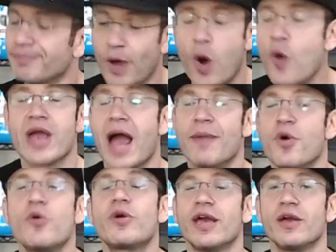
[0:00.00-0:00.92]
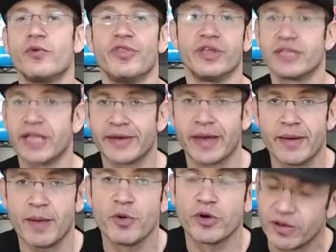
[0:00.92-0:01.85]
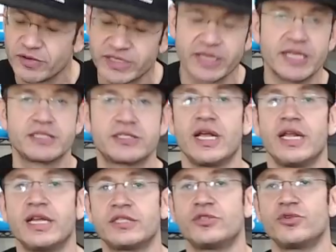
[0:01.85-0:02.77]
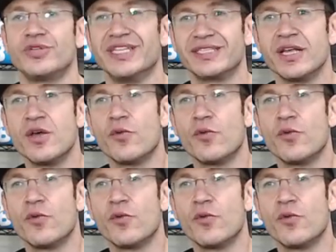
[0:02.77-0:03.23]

Okay, I'm okay with it. Like I'm okay. I said let's do this.